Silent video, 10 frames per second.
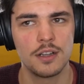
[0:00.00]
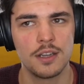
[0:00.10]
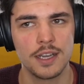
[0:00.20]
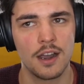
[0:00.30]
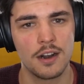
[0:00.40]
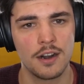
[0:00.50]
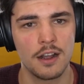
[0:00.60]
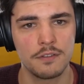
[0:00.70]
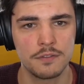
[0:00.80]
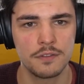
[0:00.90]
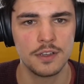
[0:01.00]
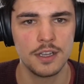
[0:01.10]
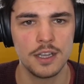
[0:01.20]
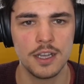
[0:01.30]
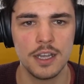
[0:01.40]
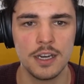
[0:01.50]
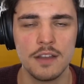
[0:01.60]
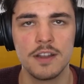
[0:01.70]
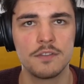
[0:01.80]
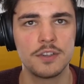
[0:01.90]
like hard enough and
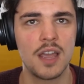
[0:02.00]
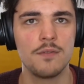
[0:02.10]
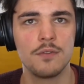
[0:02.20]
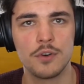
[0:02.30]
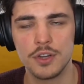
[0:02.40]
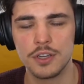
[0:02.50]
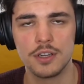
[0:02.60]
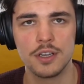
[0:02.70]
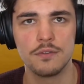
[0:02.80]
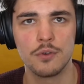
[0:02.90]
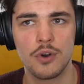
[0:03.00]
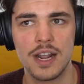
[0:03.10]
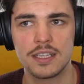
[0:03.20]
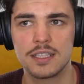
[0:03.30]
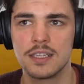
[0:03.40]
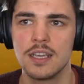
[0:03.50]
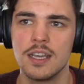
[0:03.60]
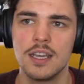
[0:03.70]
have enough time for rest.